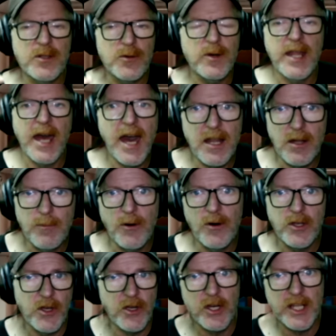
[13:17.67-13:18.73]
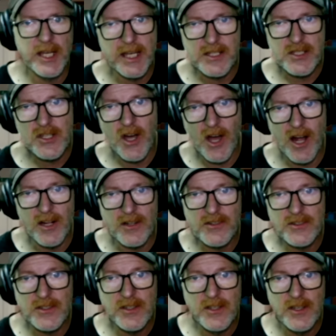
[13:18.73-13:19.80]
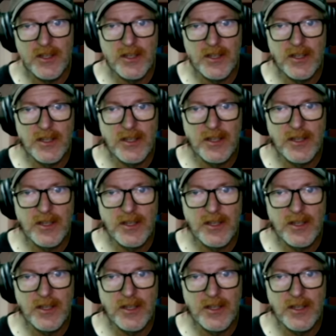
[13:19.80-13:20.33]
You do it to an animal, you're going to get charged.